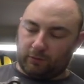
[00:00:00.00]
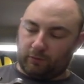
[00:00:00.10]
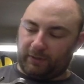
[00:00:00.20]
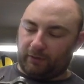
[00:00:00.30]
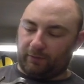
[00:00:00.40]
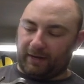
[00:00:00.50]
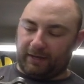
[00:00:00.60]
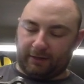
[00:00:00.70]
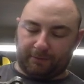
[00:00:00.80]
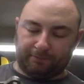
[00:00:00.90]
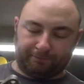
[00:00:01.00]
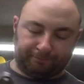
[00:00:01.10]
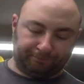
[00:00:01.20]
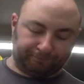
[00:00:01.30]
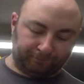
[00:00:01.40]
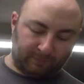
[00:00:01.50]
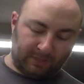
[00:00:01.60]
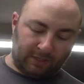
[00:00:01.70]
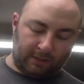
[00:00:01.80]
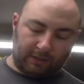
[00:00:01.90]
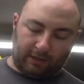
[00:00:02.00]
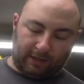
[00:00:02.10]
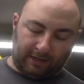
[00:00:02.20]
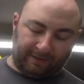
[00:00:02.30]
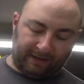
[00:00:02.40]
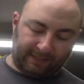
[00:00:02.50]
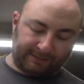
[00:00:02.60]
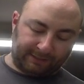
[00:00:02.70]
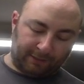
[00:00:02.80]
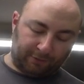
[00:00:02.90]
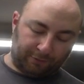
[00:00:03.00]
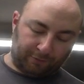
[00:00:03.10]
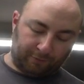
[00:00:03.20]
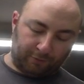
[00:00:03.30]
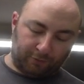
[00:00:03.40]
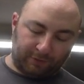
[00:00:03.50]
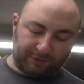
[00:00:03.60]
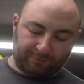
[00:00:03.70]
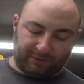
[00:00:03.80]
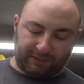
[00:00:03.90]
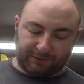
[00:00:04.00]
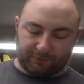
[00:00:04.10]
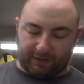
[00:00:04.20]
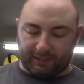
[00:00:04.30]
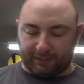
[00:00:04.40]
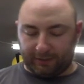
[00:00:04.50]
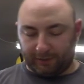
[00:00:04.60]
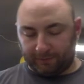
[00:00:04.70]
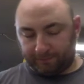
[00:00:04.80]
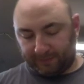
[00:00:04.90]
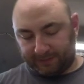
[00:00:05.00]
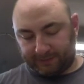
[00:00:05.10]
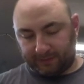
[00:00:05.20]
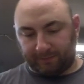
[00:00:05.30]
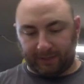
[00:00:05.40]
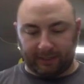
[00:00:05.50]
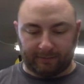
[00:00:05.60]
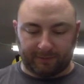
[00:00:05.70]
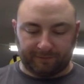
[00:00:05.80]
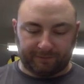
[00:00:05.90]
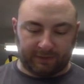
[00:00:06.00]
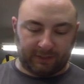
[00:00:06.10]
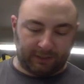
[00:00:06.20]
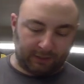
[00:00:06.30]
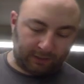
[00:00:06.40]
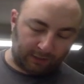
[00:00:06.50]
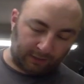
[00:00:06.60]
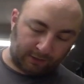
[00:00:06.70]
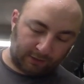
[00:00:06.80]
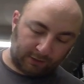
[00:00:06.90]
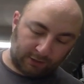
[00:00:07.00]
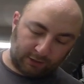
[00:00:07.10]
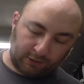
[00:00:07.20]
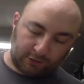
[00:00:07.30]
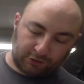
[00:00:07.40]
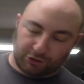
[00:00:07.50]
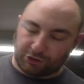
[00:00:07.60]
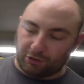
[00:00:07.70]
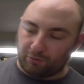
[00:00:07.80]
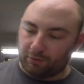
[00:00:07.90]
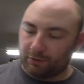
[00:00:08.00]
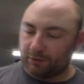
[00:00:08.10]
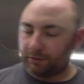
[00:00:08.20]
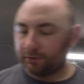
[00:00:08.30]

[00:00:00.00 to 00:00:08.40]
wheel right here that has to go through this piece right here. That's the bottom of the choke